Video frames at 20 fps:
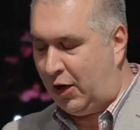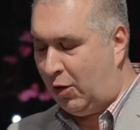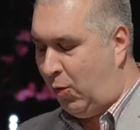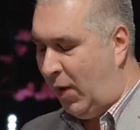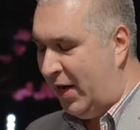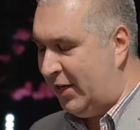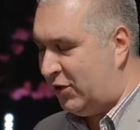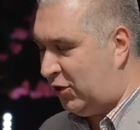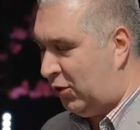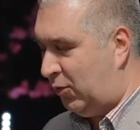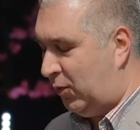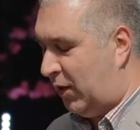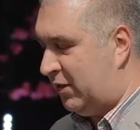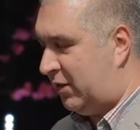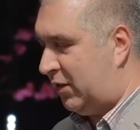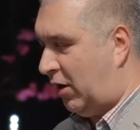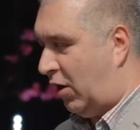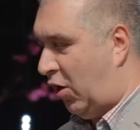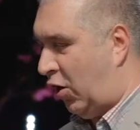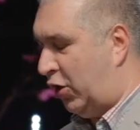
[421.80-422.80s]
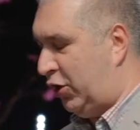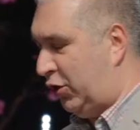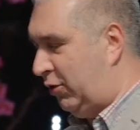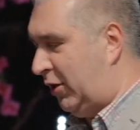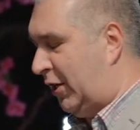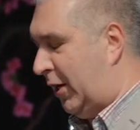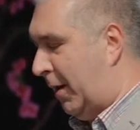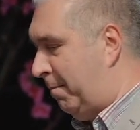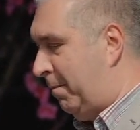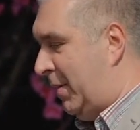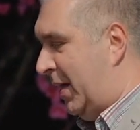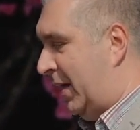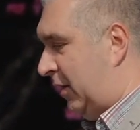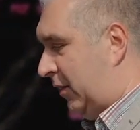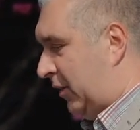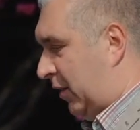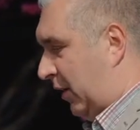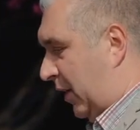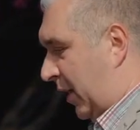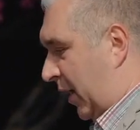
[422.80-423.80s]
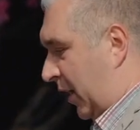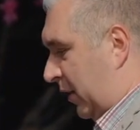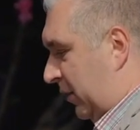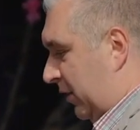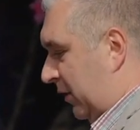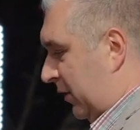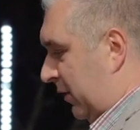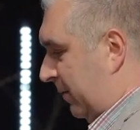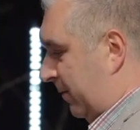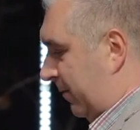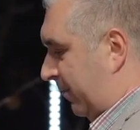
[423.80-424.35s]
question was, are you committed to this?